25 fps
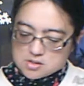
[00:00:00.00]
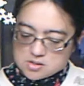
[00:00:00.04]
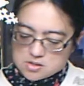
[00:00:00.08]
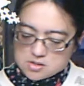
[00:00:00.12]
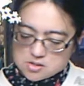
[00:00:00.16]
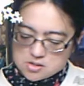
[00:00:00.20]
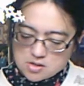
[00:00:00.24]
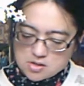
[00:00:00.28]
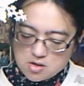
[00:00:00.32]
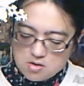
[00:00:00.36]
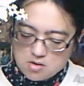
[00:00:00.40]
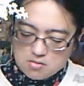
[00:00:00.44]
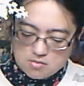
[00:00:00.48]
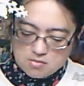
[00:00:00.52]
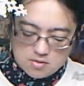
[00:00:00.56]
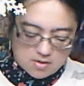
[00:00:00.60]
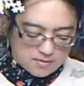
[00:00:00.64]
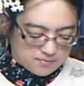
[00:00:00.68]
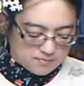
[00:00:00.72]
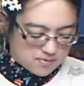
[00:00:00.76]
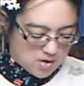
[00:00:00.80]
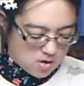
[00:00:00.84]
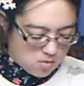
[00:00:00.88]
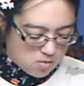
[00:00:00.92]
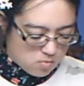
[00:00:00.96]
So I've
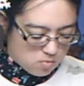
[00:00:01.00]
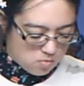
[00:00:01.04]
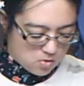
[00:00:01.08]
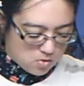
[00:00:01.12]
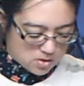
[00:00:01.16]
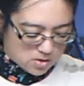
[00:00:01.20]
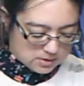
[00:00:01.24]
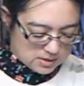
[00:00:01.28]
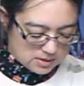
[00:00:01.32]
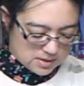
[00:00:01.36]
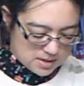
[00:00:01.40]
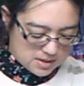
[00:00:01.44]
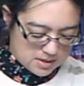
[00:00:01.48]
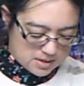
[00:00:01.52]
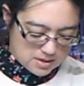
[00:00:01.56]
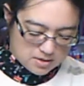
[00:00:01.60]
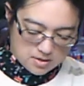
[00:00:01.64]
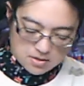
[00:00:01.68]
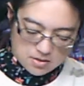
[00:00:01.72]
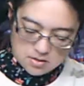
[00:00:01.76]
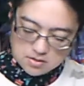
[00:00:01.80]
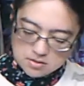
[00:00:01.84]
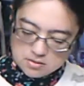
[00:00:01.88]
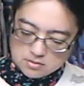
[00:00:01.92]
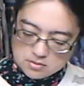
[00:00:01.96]
got one
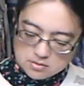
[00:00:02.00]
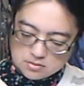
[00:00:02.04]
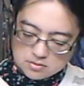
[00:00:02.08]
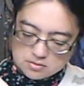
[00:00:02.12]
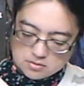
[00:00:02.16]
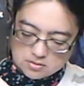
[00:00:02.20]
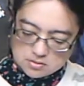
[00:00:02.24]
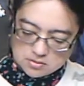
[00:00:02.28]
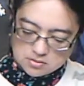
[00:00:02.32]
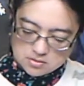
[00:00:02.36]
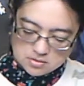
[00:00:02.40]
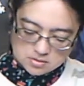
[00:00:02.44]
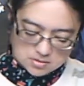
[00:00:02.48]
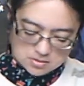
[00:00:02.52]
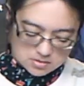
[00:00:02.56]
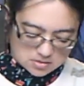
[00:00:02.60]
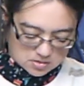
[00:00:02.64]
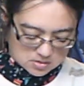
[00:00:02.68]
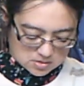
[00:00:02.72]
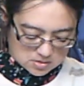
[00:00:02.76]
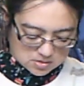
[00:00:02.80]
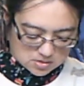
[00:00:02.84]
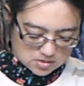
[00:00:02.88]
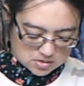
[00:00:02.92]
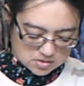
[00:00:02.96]
layer
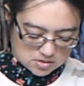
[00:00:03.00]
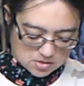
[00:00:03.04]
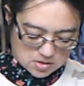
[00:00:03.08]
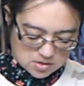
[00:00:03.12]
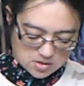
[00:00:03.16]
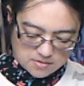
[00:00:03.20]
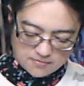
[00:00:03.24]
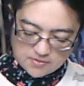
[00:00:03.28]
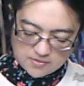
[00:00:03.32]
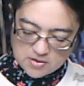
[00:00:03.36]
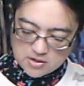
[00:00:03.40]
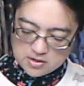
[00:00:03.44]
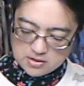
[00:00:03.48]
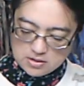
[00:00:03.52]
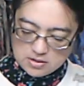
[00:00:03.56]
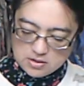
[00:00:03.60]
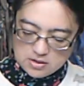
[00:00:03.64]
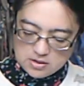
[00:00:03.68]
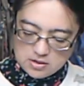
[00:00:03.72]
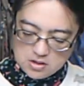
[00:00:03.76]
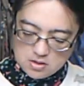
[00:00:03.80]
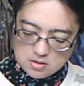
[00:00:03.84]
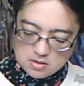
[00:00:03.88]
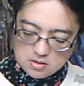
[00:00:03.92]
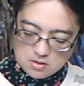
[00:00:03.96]
of onion
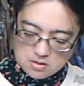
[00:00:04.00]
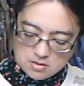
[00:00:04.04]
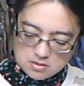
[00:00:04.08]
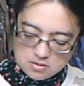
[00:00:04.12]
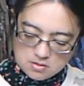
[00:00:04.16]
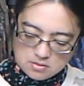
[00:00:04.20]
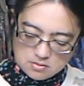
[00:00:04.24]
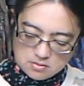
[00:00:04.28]
here.